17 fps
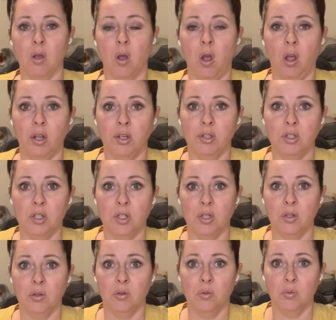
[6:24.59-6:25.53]

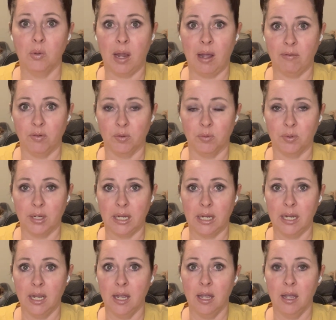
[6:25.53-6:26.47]
onto Ravelry.